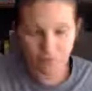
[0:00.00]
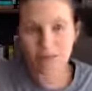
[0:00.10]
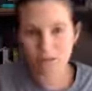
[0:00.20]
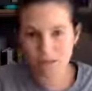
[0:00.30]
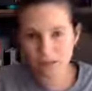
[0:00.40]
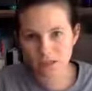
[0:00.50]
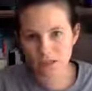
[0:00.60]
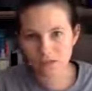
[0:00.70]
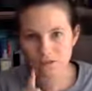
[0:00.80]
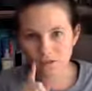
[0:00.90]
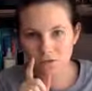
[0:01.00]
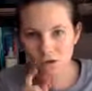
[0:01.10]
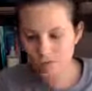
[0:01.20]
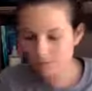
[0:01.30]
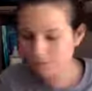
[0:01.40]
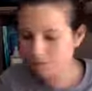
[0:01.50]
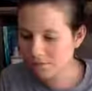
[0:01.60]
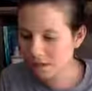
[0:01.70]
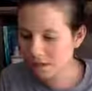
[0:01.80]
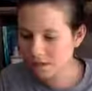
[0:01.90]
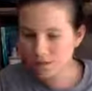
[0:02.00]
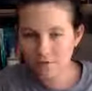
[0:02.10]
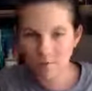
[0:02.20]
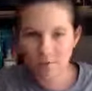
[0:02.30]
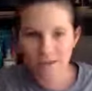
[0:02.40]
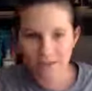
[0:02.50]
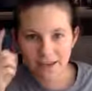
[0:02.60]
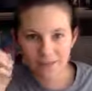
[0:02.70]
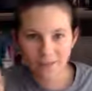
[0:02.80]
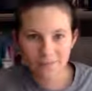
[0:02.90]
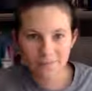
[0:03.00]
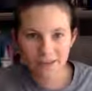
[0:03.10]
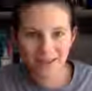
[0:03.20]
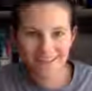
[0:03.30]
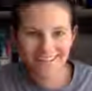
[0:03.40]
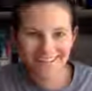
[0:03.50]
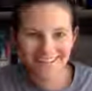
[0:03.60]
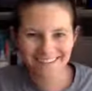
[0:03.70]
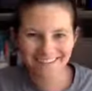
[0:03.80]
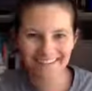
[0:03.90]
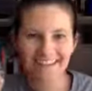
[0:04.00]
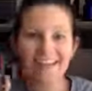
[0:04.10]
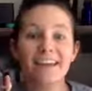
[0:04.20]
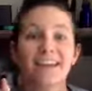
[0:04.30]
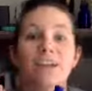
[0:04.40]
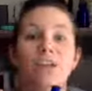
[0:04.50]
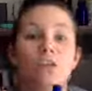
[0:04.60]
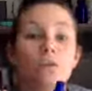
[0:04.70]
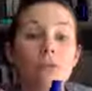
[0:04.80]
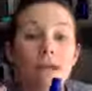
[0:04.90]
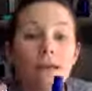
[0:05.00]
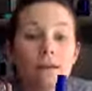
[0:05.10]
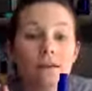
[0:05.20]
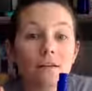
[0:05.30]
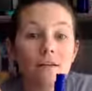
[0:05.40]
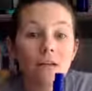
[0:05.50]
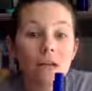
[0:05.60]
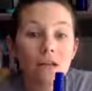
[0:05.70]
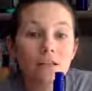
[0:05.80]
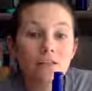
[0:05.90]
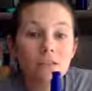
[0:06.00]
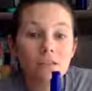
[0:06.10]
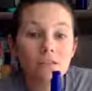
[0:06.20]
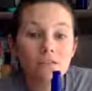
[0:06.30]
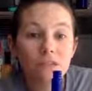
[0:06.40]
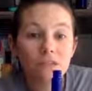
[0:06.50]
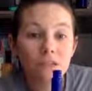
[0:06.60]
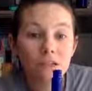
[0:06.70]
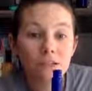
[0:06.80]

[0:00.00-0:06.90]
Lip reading: Christina, that's your fault for making that noise in my head. You get Young Living's V6,